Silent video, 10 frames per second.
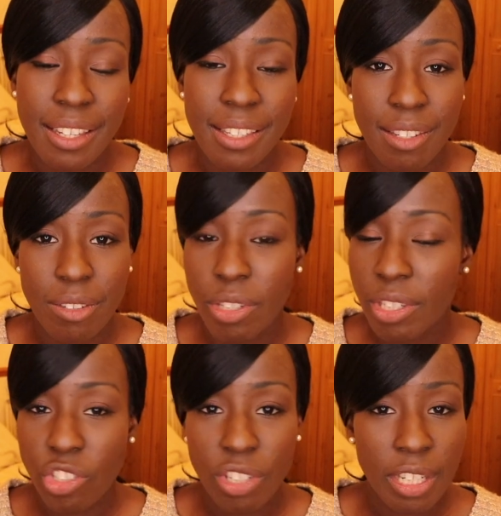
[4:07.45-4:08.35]
So you're
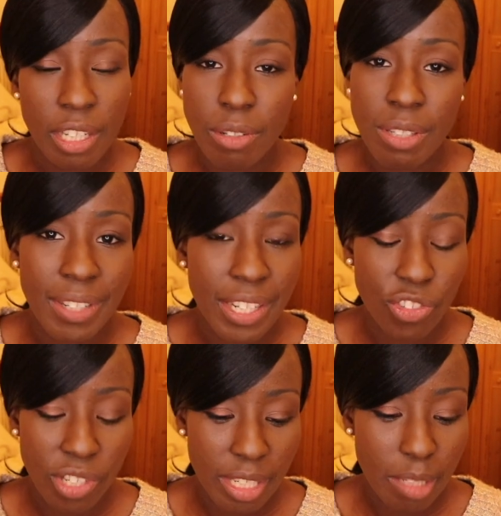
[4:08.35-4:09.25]
going to try on loads of nice
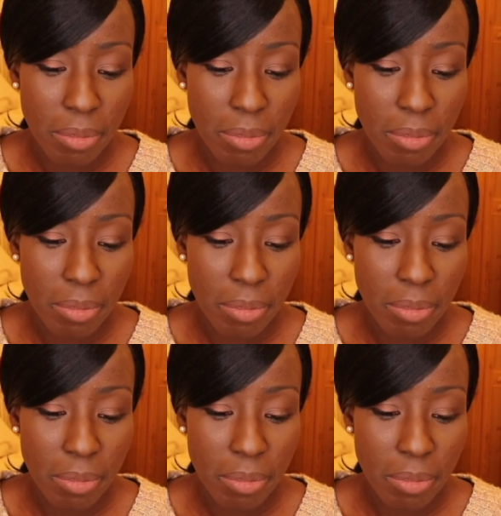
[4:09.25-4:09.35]
dresses,